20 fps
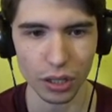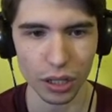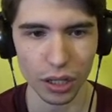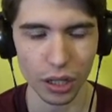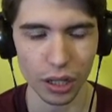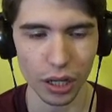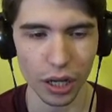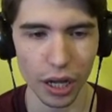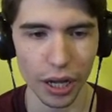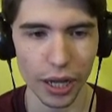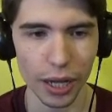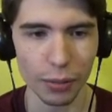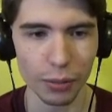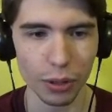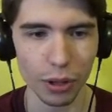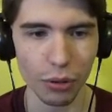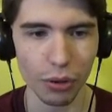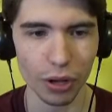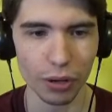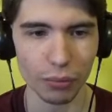Uh, I
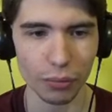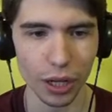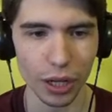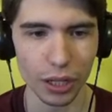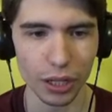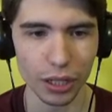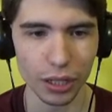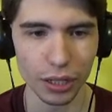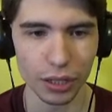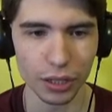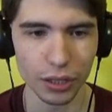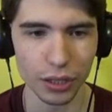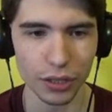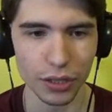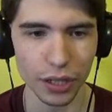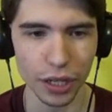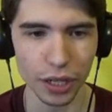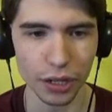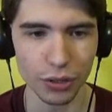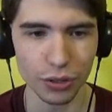am low on money,
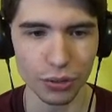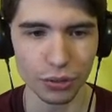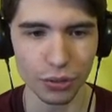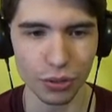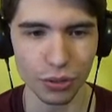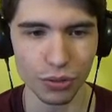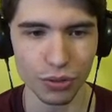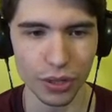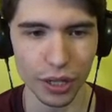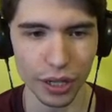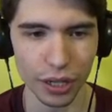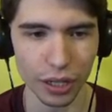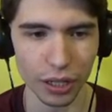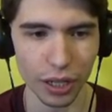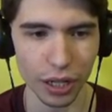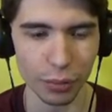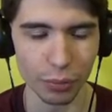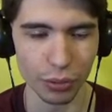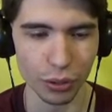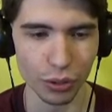because I also used like a
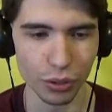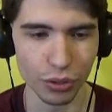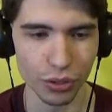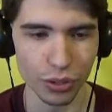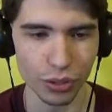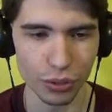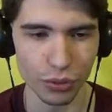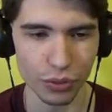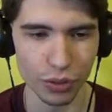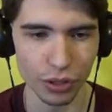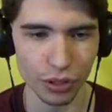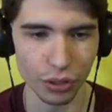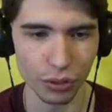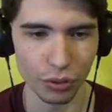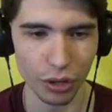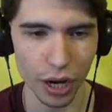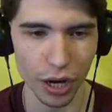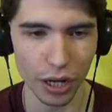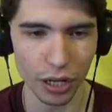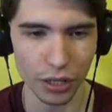lot of potions for the
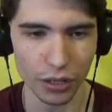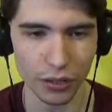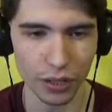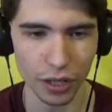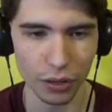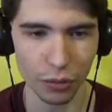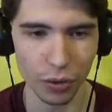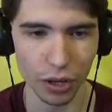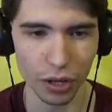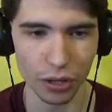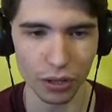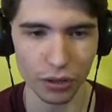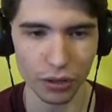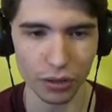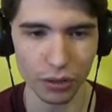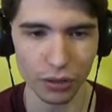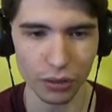grinding, because I didn't want to